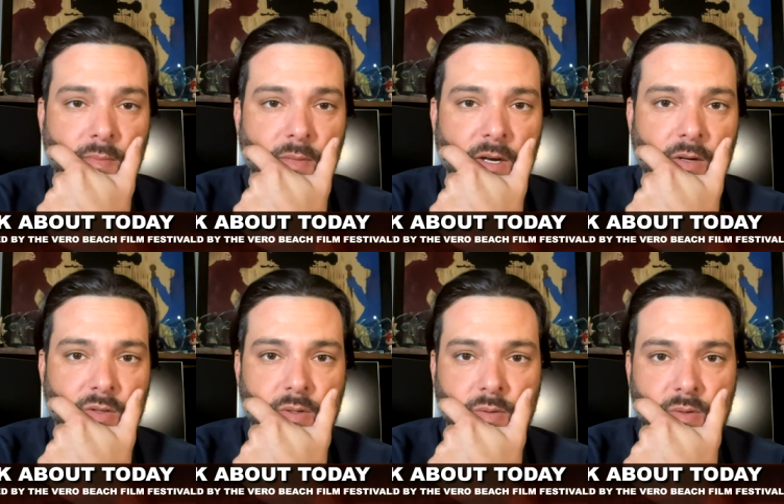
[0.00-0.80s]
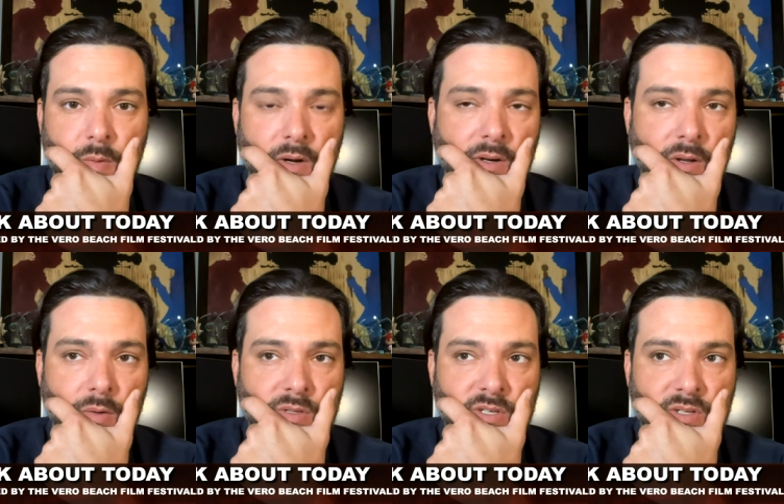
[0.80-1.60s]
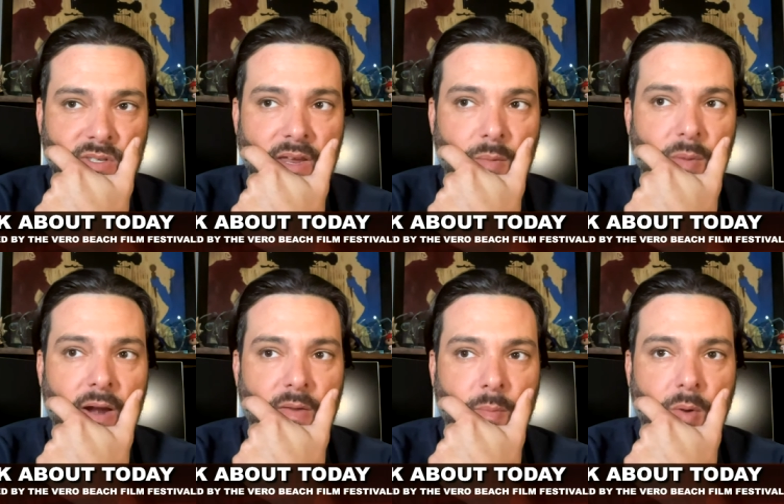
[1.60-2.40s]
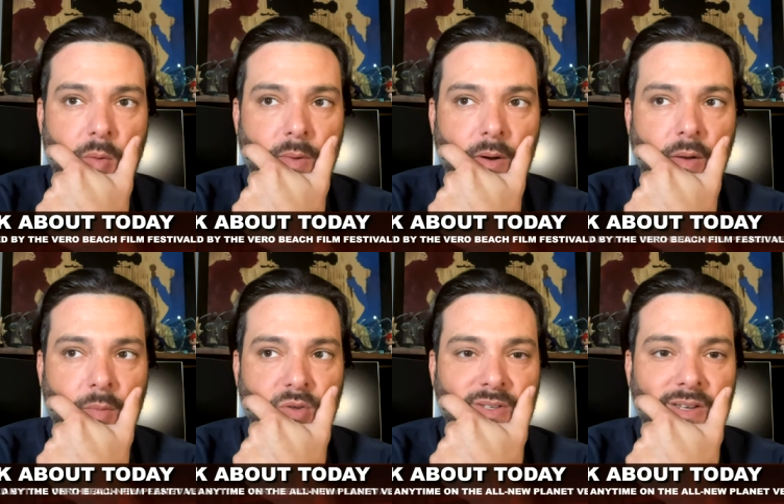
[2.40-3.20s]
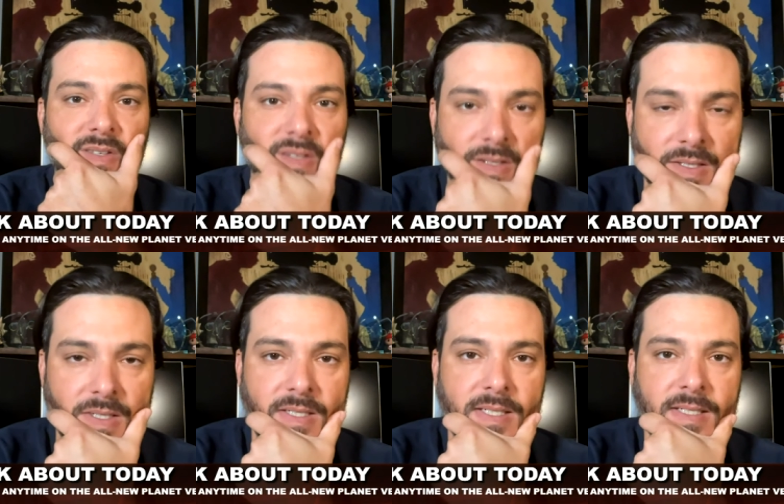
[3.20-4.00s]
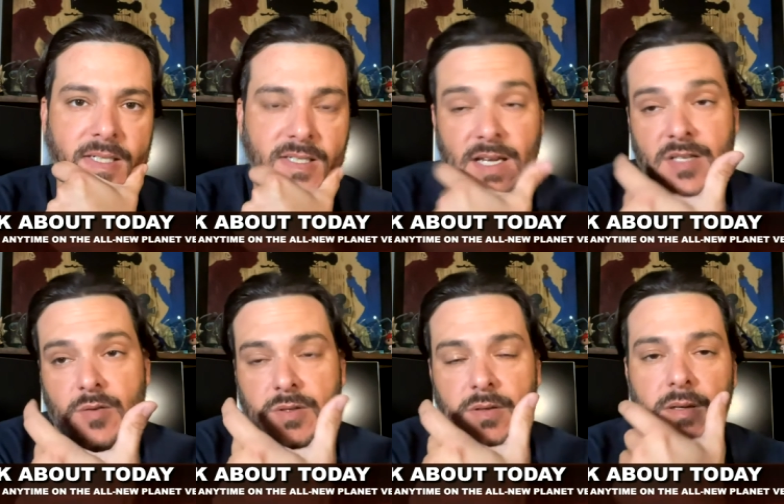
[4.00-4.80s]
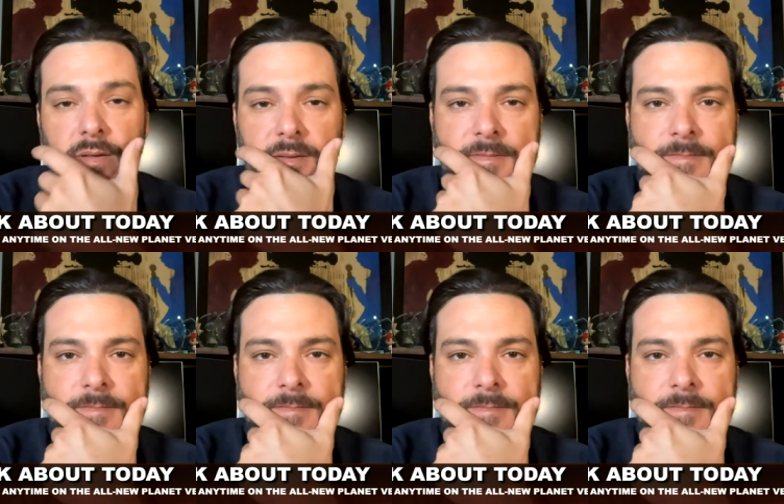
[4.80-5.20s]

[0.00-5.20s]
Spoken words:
You know, she was ready to go just to take me out of the moment almost instantly, because that's what you need.